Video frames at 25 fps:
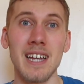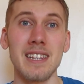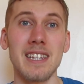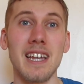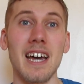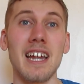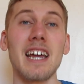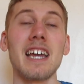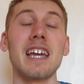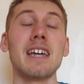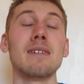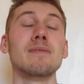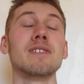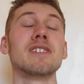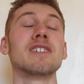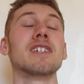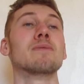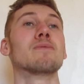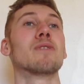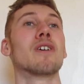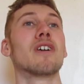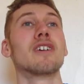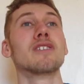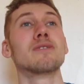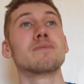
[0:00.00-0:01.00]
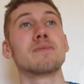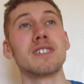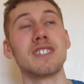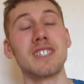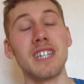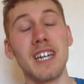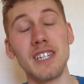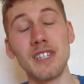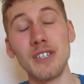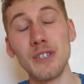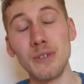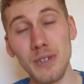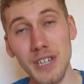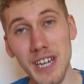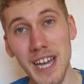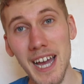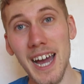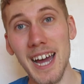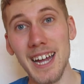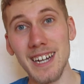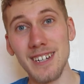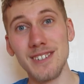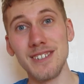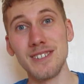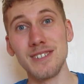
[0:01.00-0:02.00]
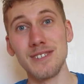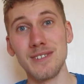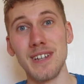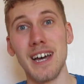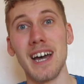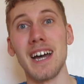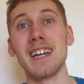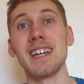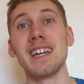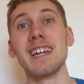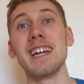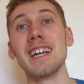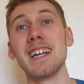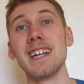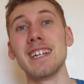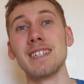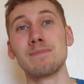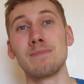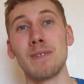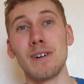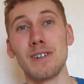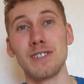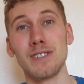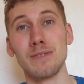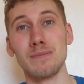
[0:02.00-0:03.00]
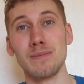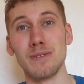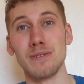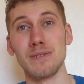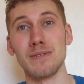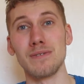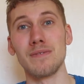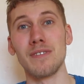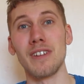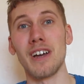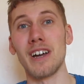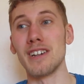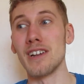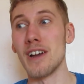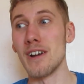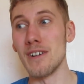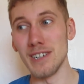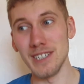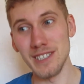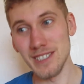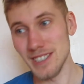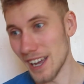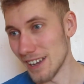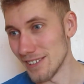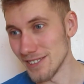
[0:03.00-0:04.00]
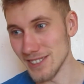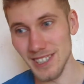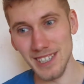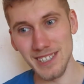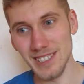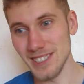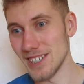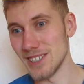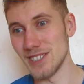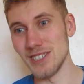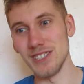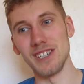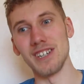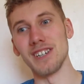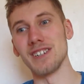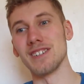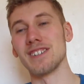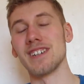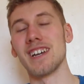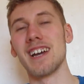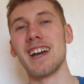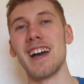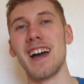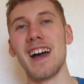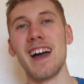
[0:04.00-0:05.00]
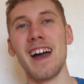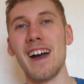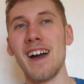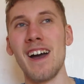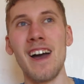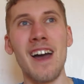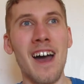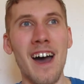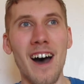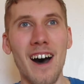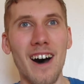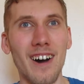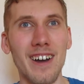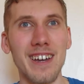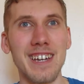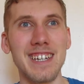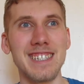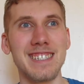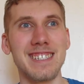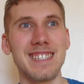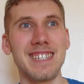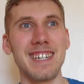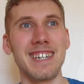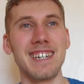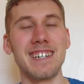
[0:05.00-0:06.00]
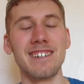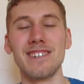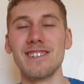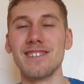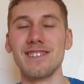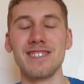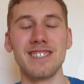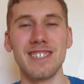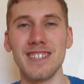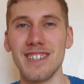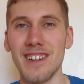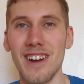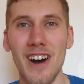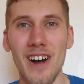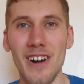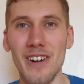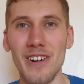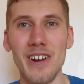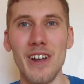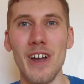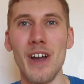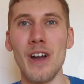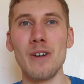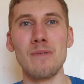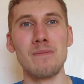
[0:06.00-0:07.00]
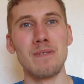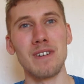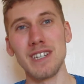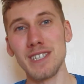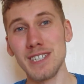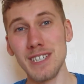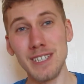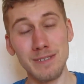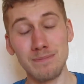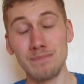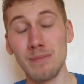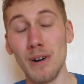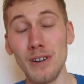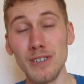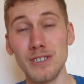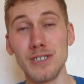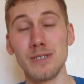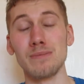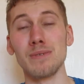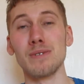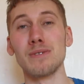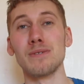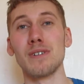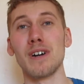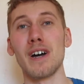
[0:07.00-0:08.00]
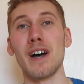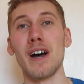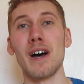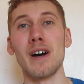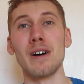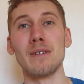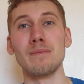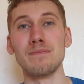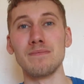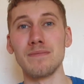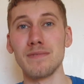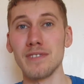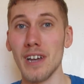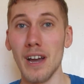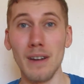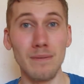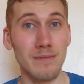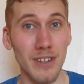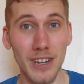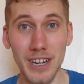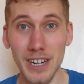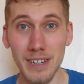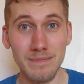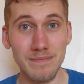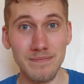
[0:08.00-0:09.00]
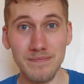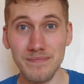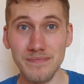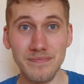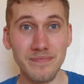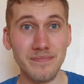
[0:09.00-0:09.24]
DaDaABC 100%, you can do that. It is possible. I know it sounds like such a ideal scenario, but it's possible. I've done it.